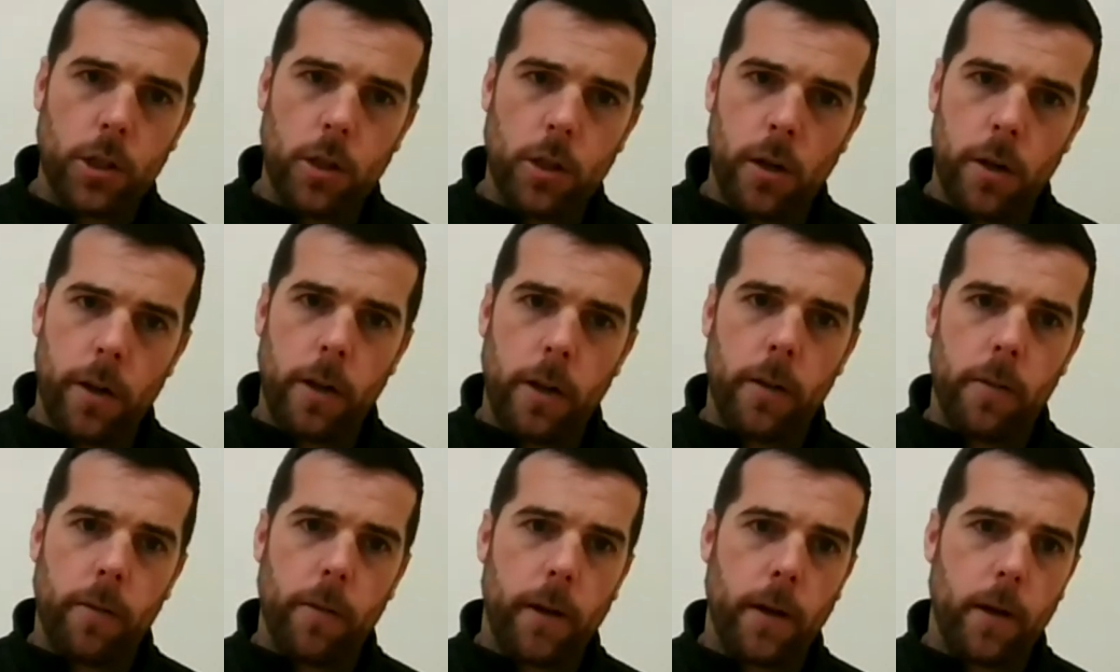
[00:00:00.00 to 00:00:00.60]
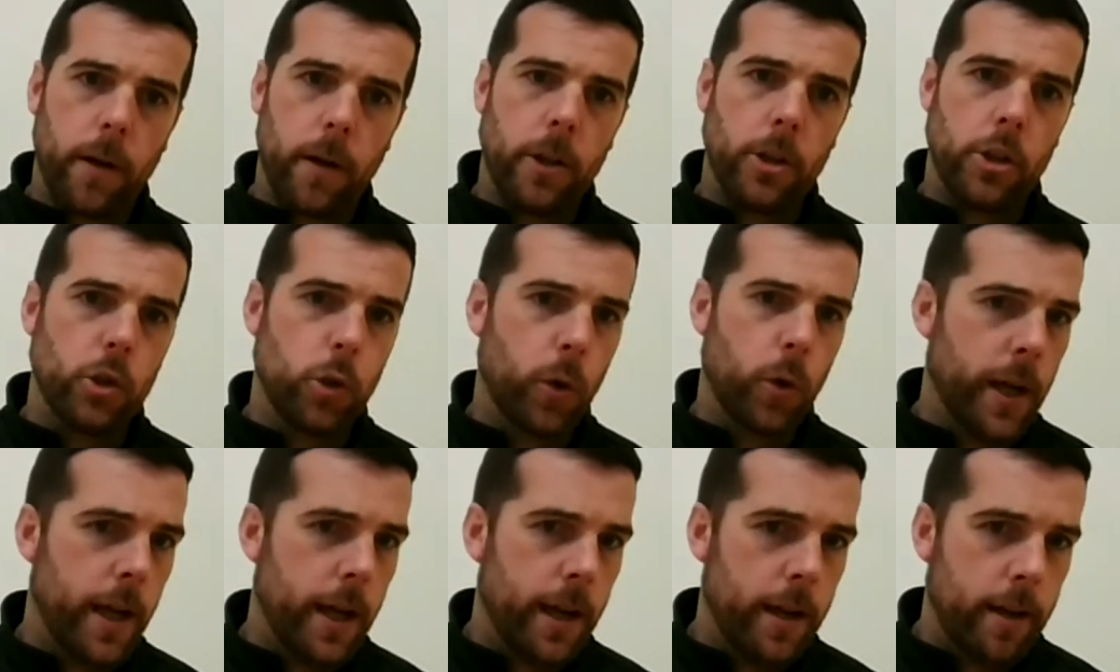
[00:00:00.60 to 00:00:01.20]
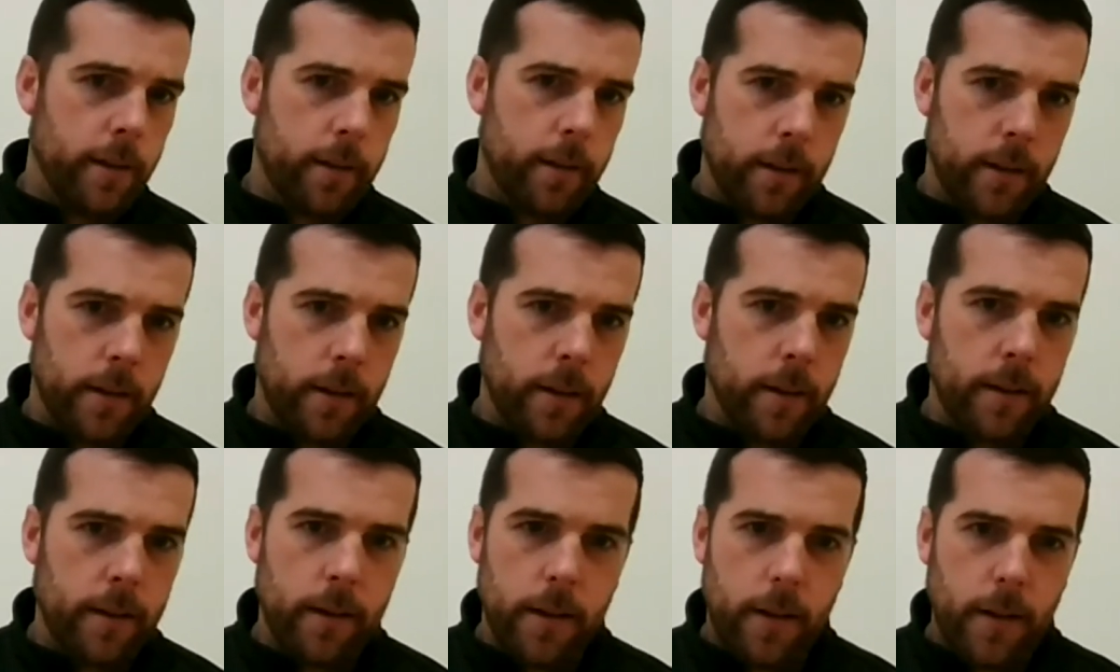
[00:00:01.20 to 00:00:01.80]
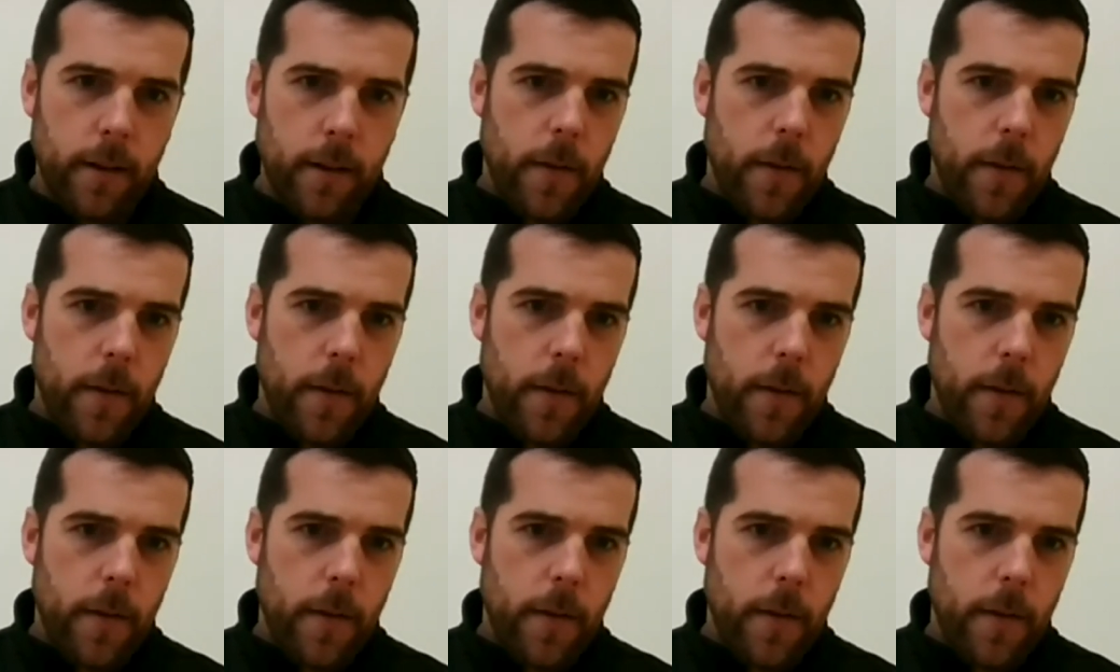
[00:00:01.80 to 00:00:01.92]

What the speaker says: and I enjoy it, and